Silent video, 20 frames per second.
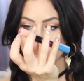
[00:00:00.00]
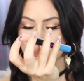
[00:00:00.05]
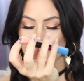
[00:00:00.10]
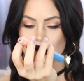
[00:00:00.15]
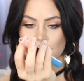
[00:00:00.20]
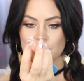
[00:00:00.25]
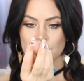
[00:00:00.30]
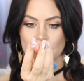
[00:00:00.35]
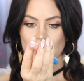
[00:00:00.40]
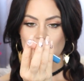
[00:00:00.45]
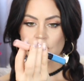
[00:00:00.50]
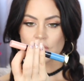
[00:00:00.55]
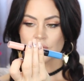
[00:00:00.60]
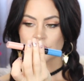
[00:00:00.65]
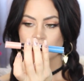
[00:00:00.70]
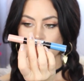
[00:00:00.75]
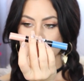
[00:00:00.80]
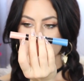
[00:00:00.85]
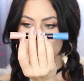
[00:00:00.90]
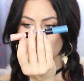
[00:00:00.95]
which are
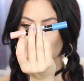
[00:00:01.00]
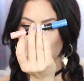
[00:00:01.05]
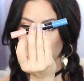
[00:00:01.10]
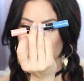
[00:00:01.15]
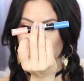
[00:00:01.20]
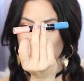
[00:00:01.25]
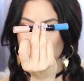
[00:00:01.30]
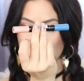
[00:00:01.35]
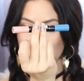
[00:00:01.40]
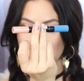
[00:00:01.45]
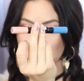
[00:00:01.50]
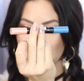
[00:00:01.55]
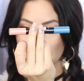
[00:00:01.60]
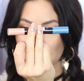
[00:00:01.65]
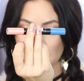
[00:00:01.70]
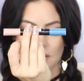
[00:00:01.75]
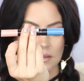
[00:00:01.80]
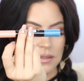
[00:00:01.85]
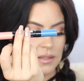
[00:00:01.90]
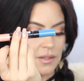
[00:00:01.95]

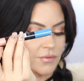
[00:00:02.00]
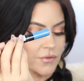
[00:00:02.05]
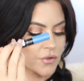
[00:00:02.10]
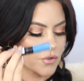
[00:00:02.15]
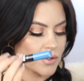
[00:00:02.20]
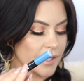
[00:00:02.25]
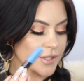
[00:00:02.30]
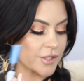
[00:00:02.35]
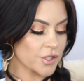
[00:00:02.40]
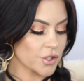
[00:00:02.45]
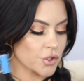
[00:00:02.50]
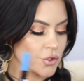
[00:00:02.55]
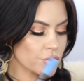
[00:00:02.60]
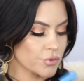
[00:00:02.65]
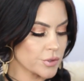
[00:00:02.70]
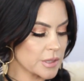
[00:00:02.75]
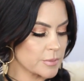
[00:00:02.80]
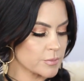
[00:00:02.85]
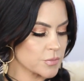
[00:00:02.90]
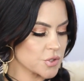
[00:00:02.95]
dual-ended, and they're like
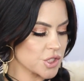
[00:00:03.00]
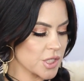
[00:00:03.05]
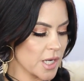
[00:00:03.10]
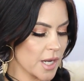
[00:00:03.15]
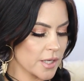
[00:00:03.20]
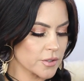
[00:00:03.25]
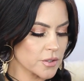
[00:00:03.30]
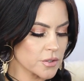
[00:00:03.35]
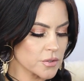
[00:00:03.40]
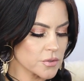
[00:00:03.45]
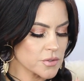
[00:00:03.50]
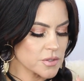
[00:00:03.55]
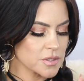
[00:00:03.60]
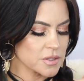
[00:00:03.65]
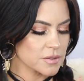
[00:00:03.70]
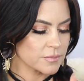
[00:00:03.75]
cream shadows.